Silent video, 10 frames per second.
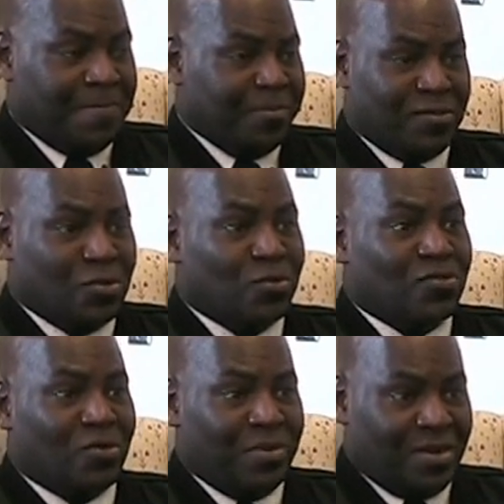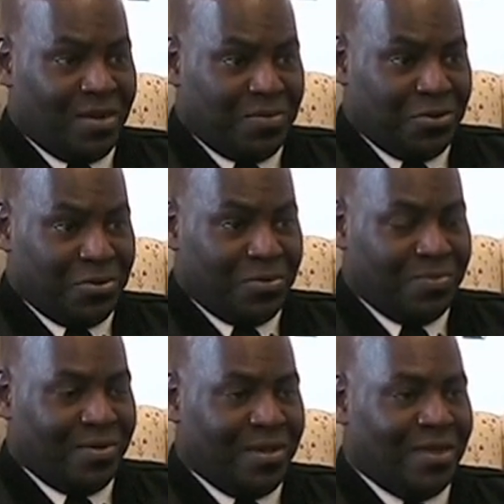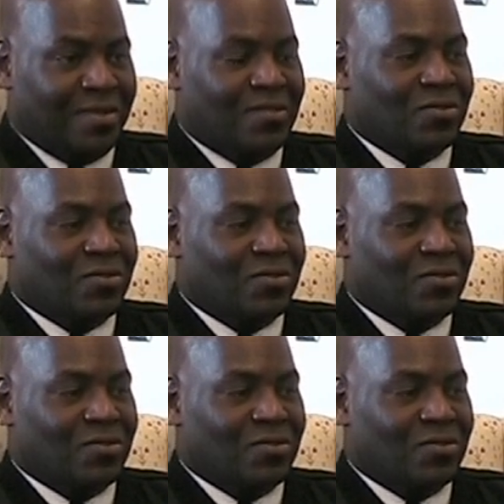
snowstorm had come through. And